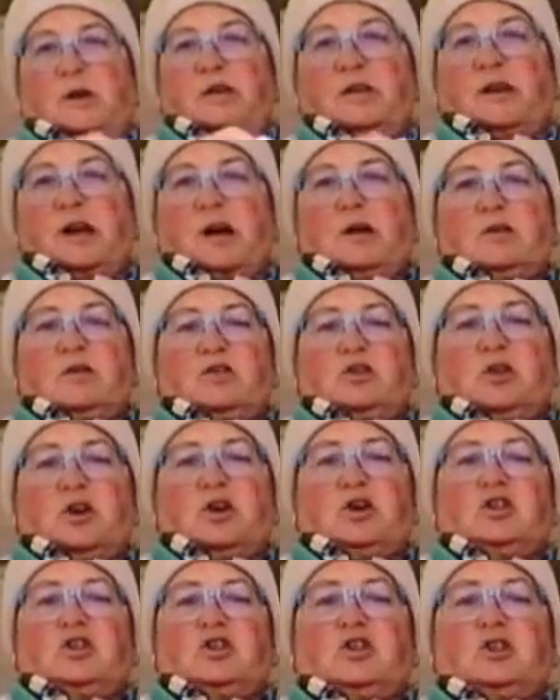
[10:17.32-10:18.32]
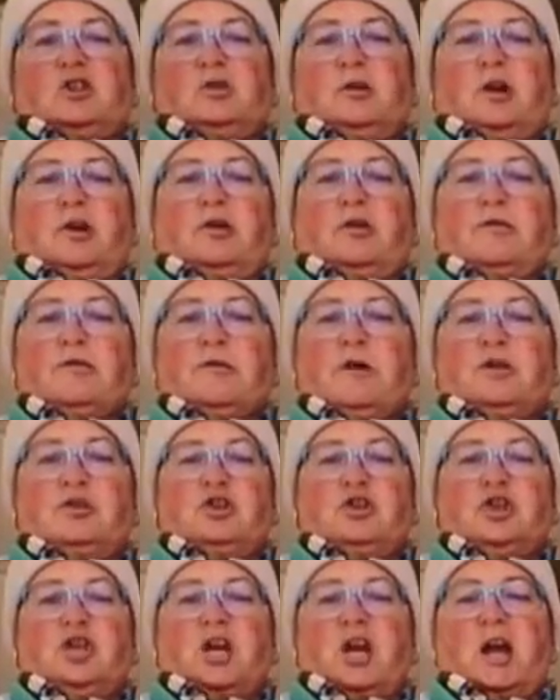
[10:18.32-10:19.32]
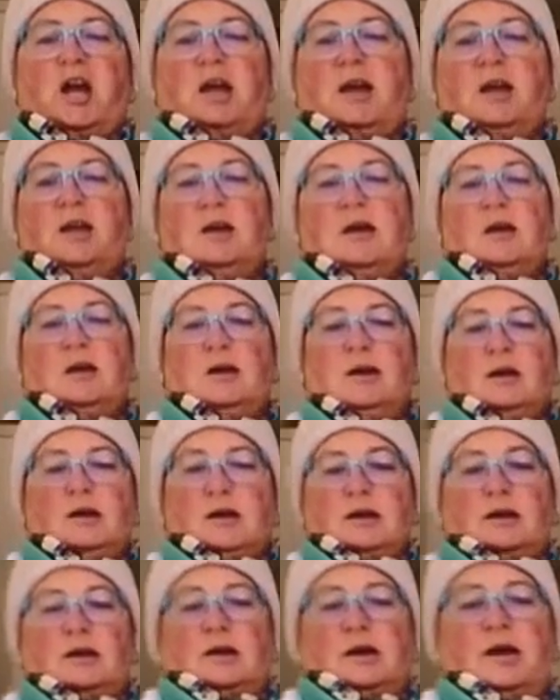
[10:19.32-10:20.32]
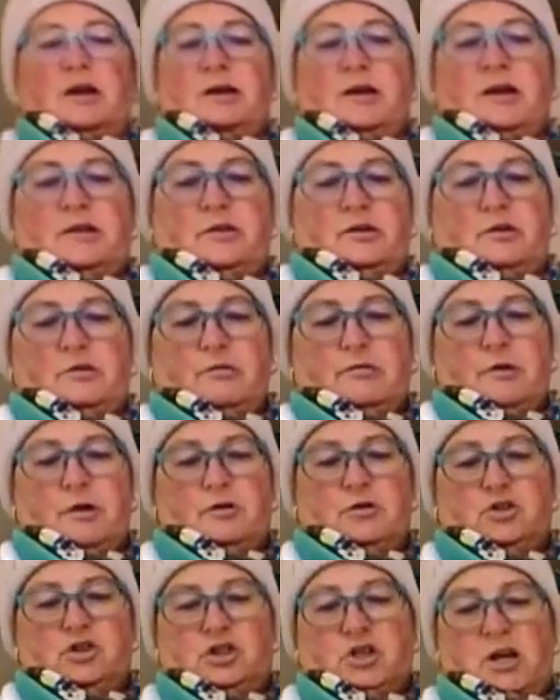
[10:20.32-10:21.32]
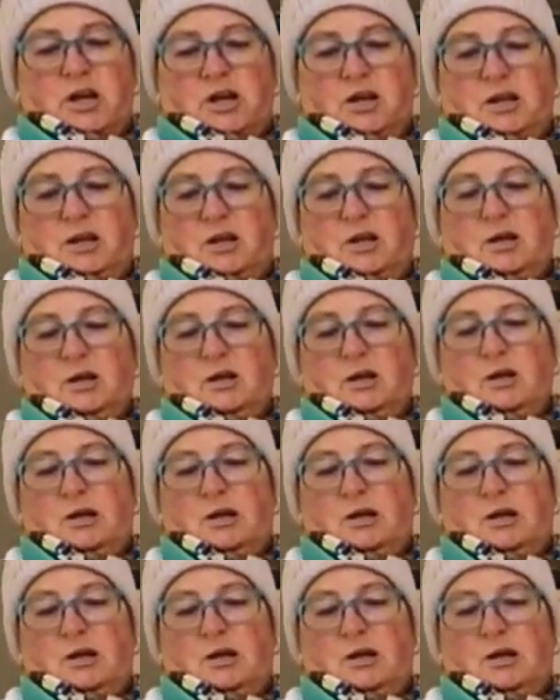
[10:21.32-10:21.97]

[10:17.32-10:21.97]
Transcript: whether I was going to do a crochet, another crochet